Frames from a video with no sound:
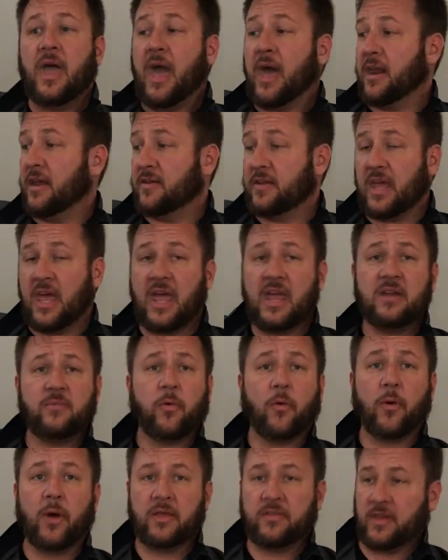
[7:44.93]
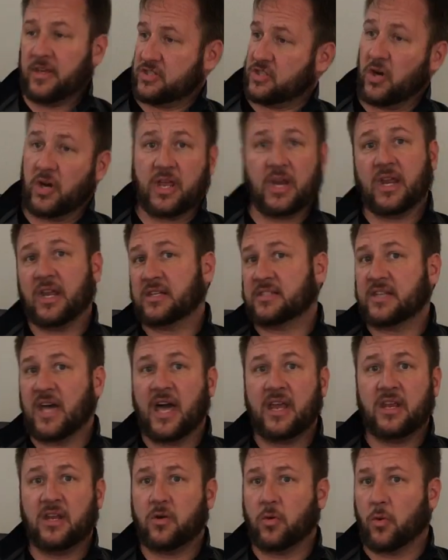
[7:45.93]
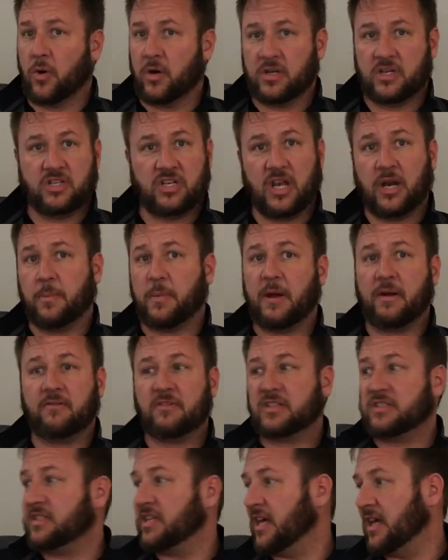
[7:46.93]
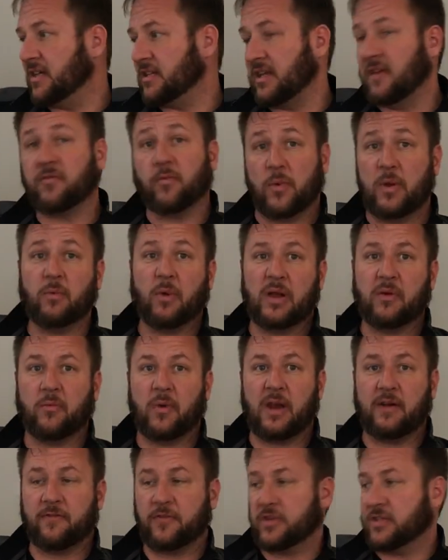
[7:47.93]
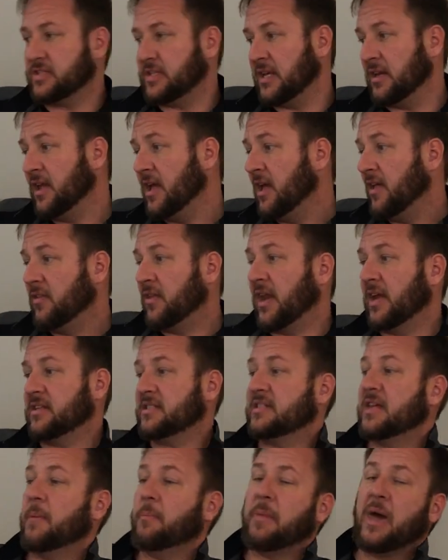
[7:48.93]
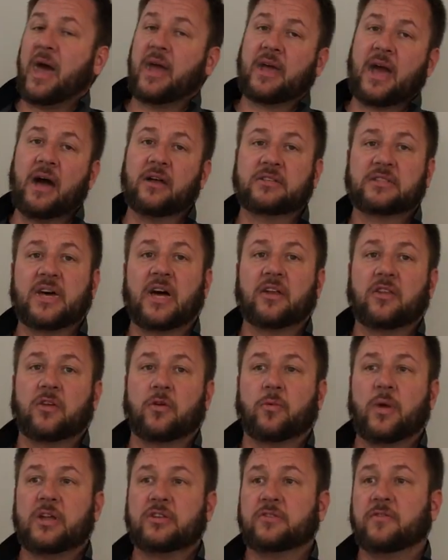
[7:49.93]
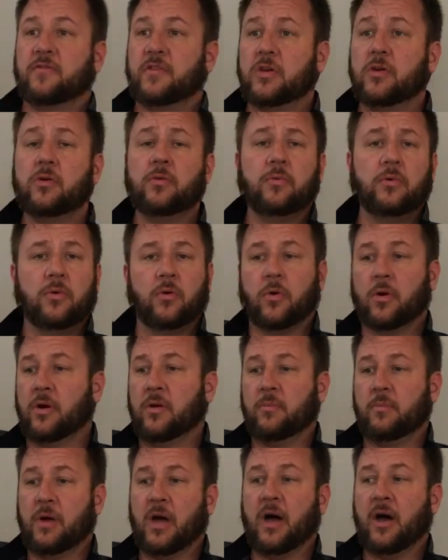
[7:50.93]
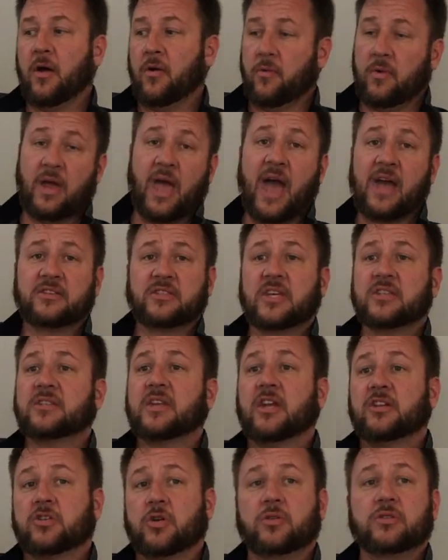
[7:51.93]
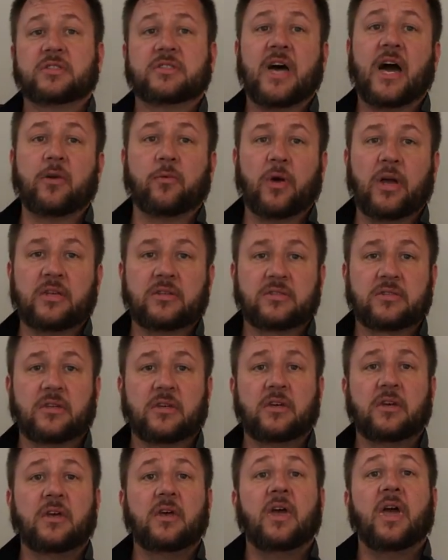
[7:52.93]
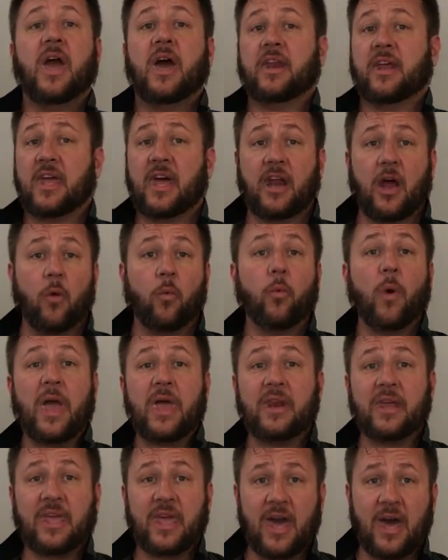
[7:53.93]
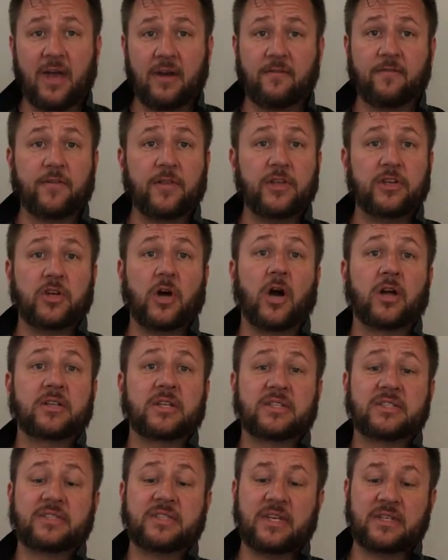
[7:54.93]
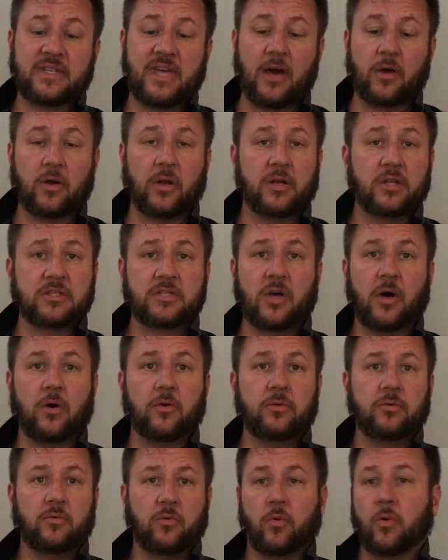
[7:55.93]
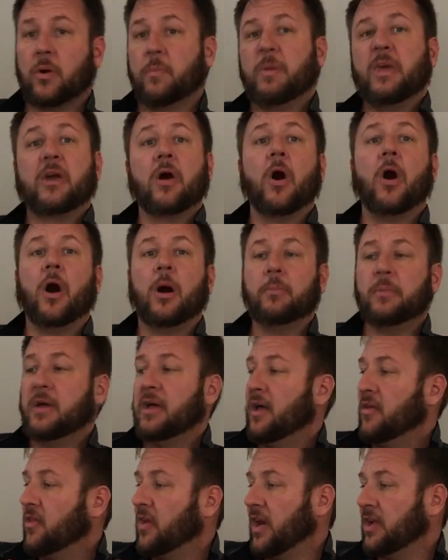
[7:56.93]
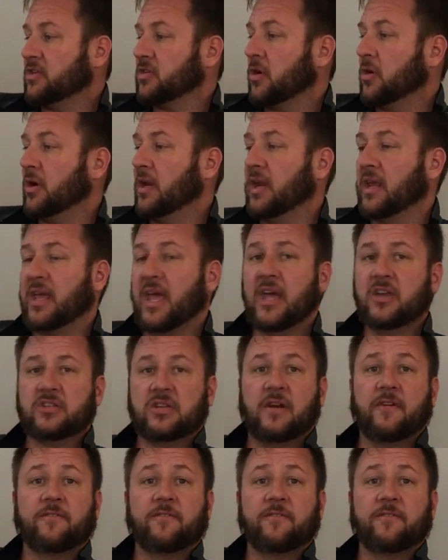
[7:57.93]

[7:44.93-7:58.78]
And at any point, they start getting excited or get up out of a sit, if we went waited for the sit, then I step back outside of their range of view or uh, access and I turn sideways. And again, I wait again for the dog to sit down on its own or be calm. Then I turn and engage.